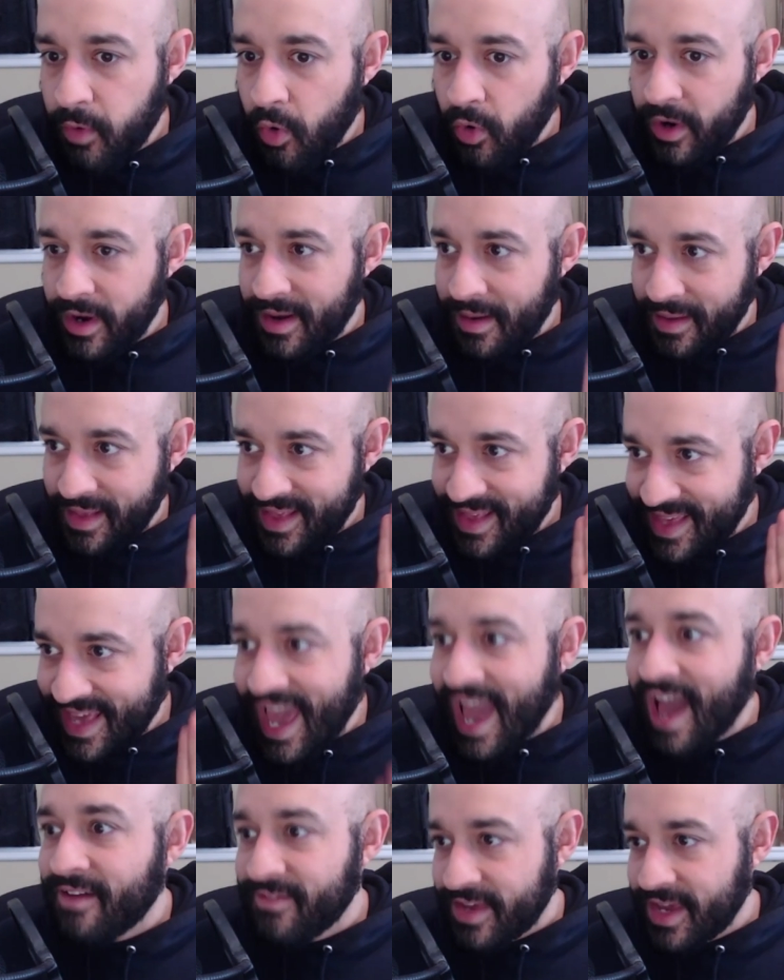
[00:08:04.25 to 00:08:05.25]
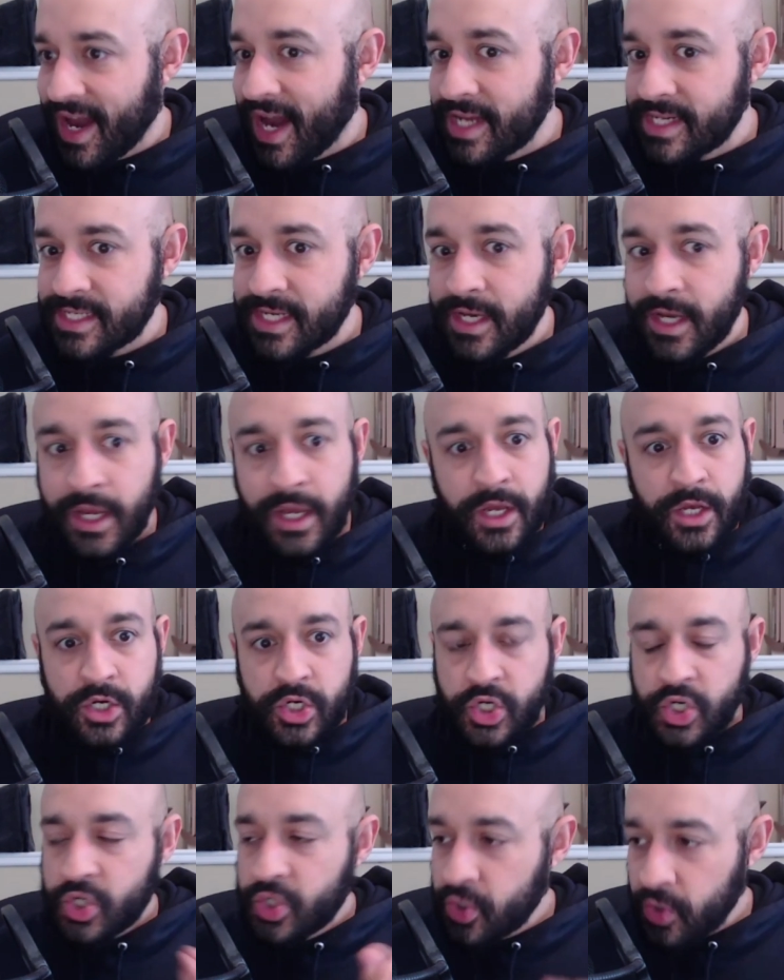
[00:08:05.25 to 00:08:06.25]
important caveat.
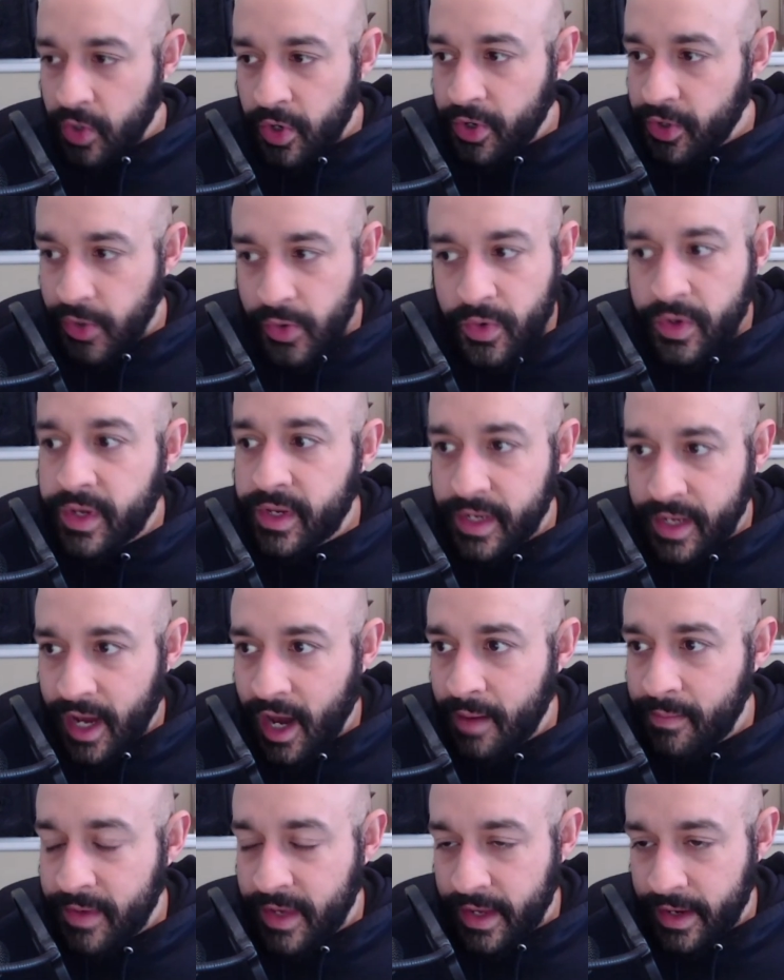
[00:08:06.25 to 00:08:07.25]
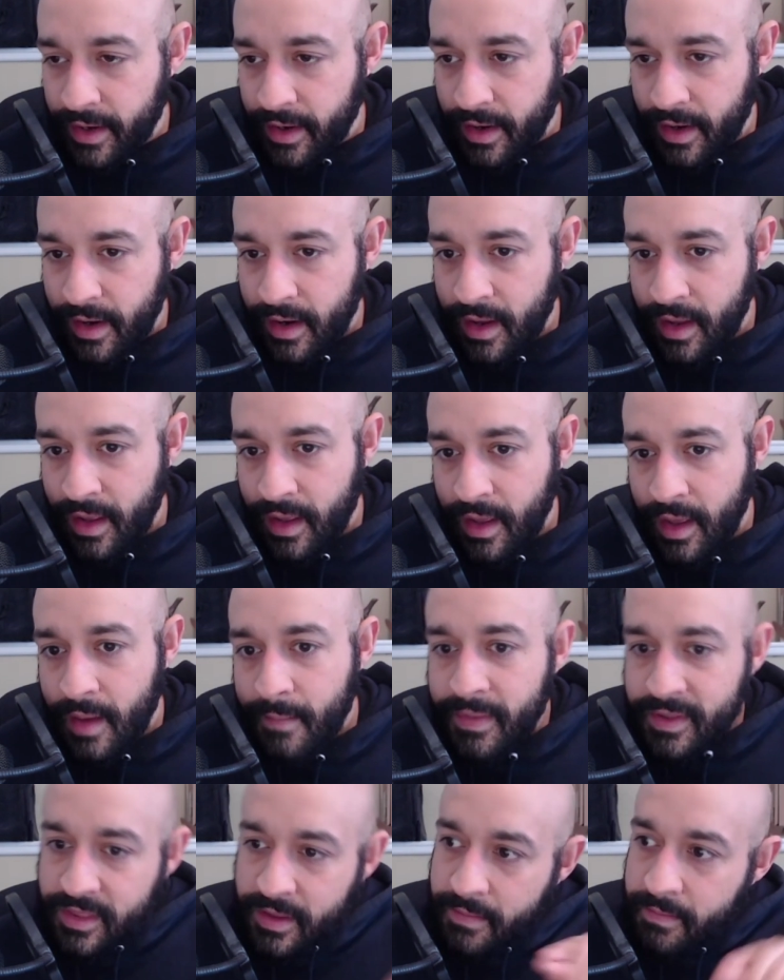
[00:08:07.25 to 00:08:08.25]
Sure, you can come here,
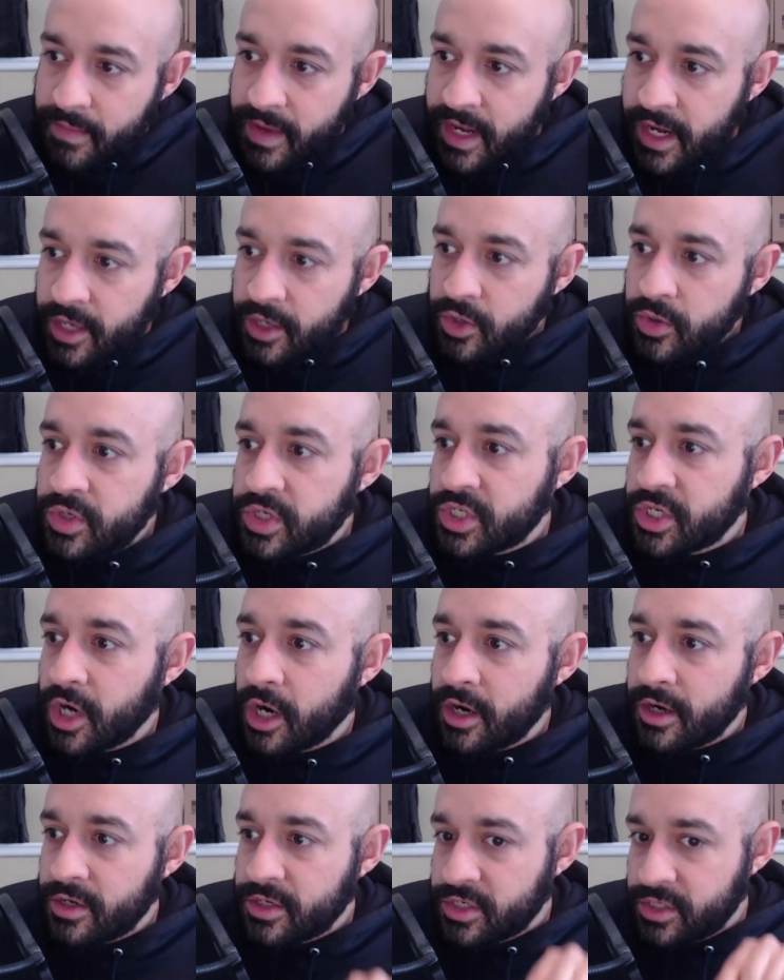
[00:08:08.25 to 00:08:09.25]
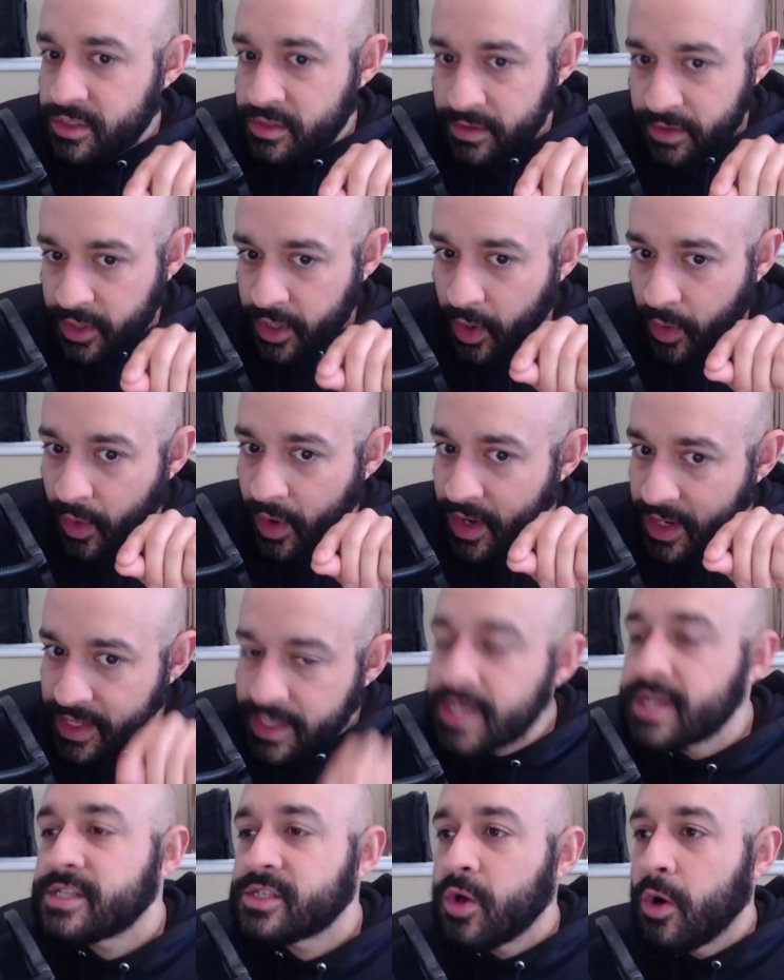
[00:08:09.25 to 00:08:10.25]
but the minute you start, you know,
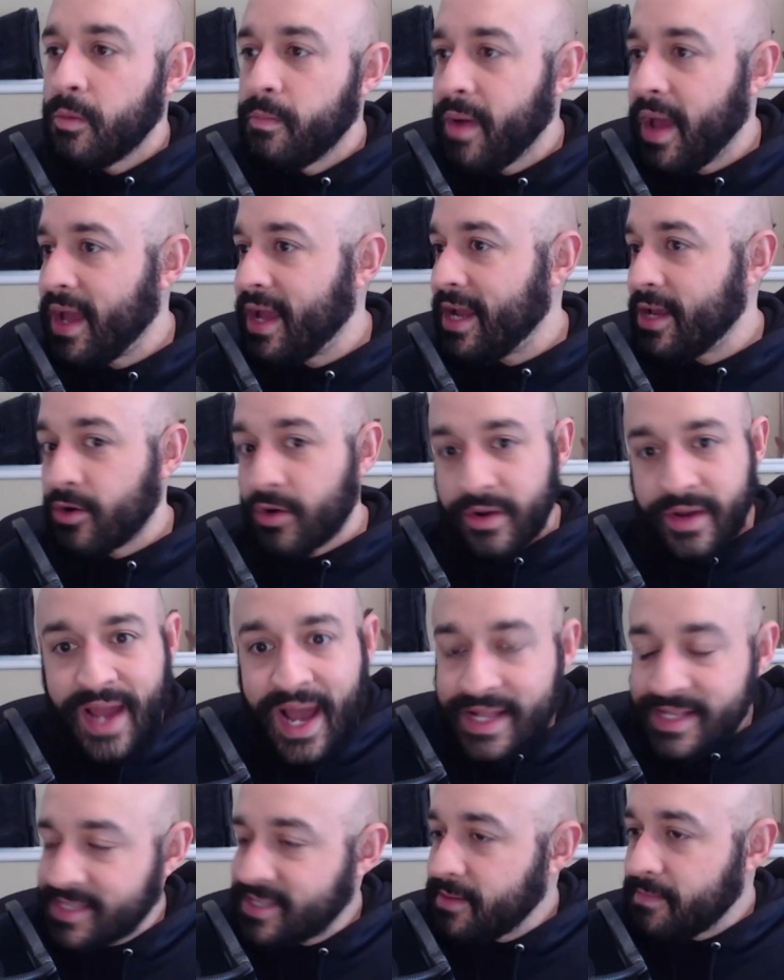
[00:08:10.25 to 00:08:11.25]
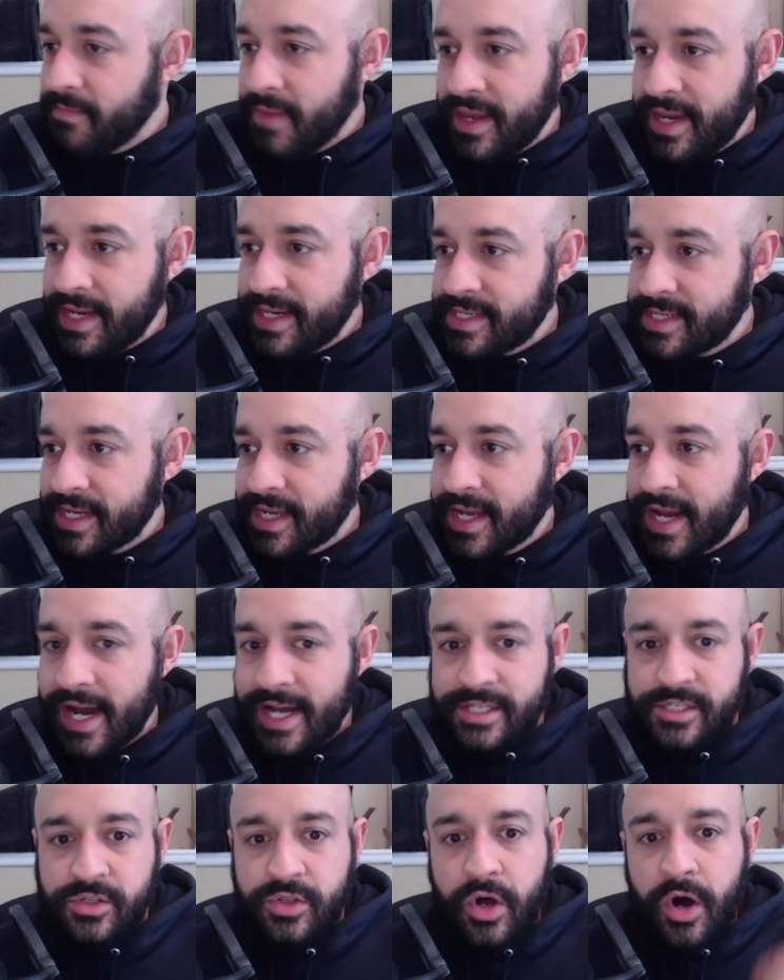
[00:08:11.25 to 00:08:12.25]
disobeying or not submitting to
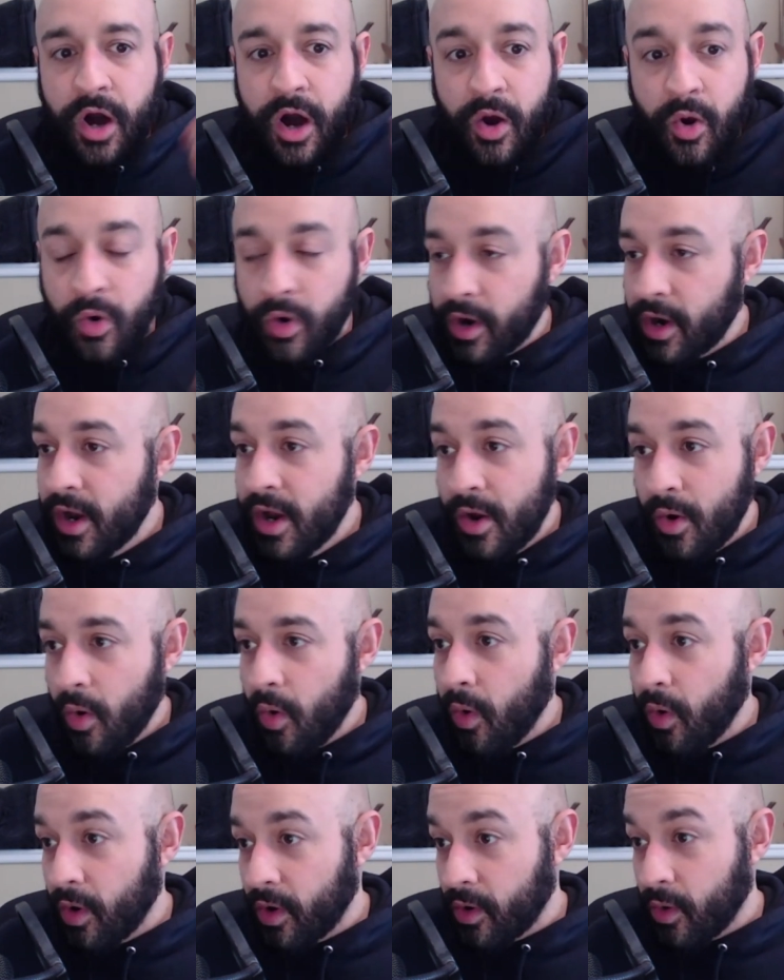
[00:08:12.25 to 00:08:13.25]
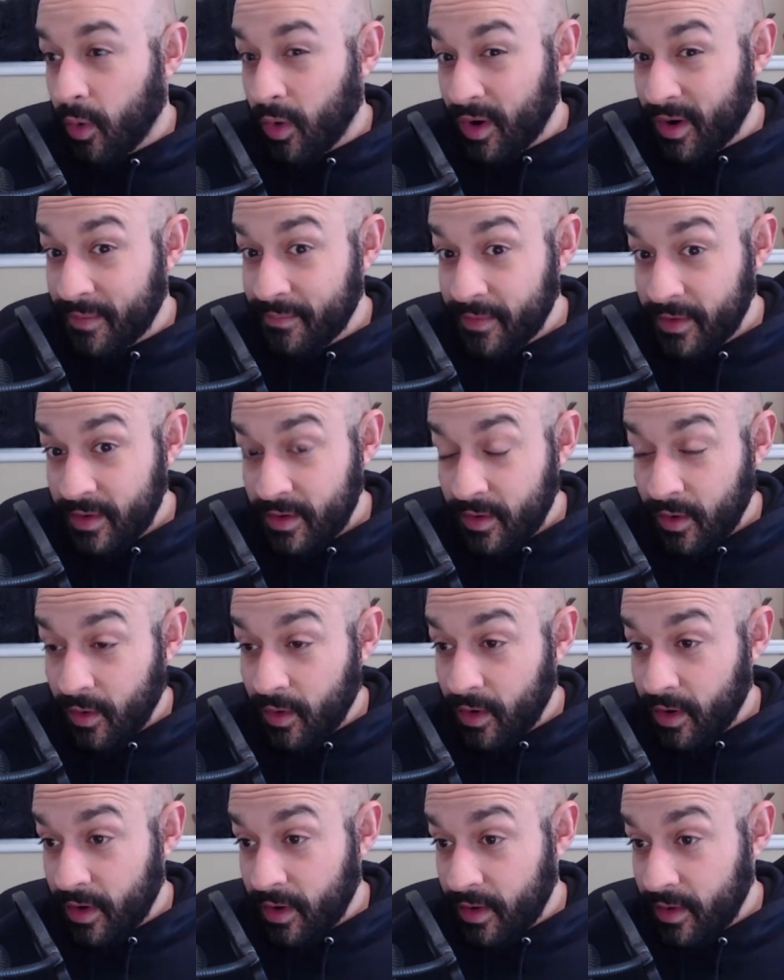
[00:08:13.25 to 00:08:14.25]
God's law, or or or
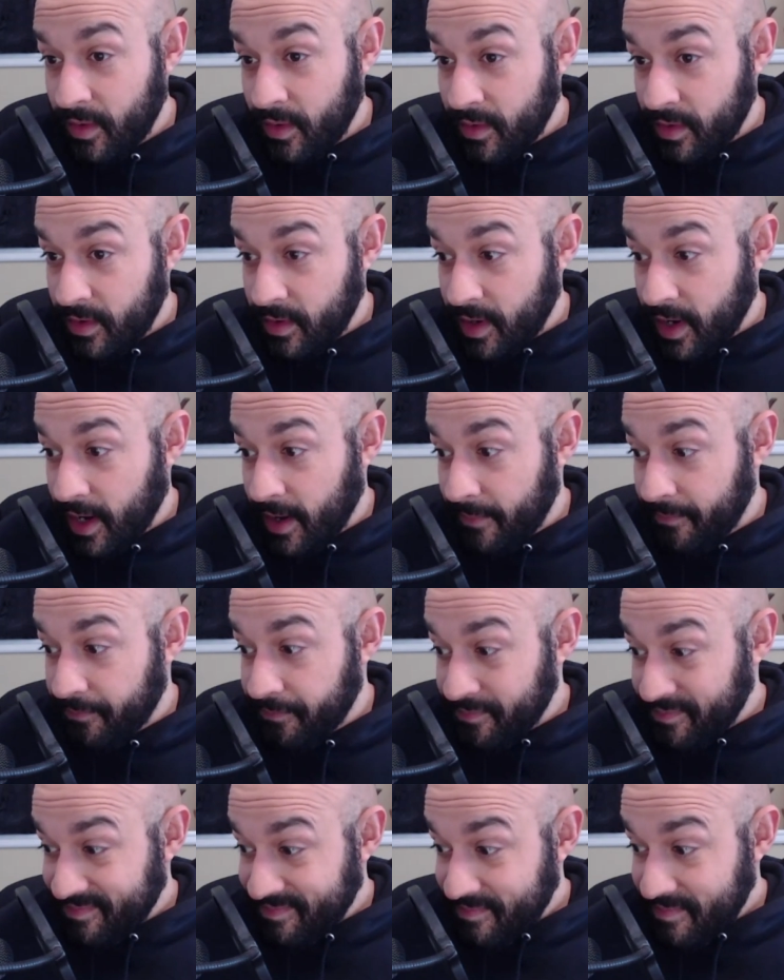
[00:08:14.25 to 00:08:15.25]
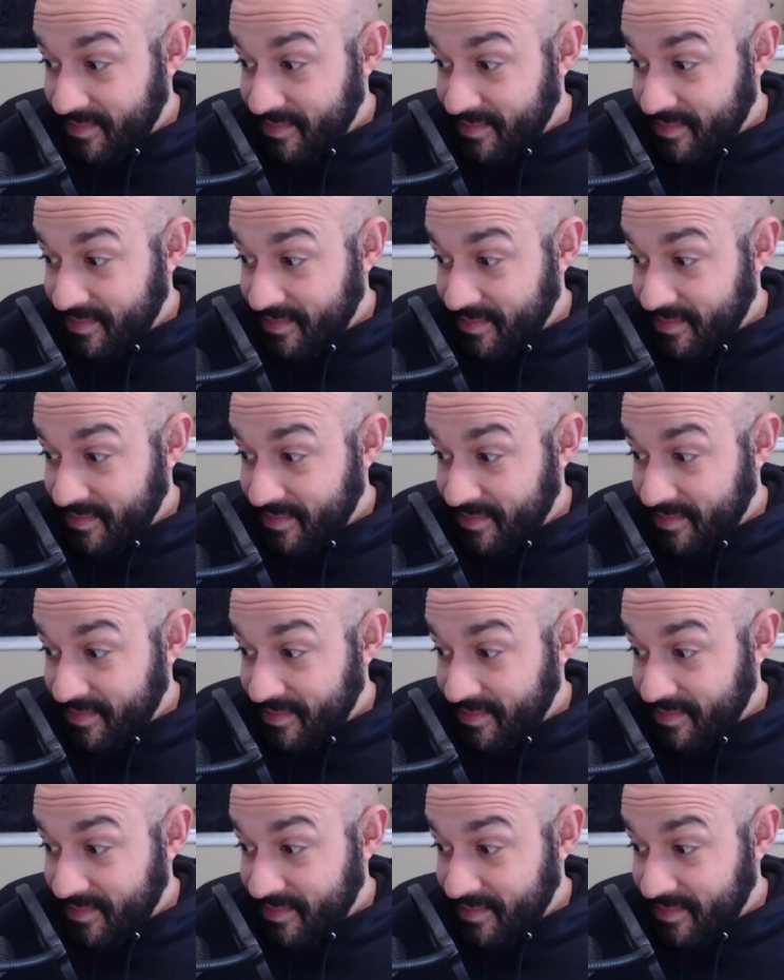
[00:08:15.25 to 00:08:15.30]
or or um,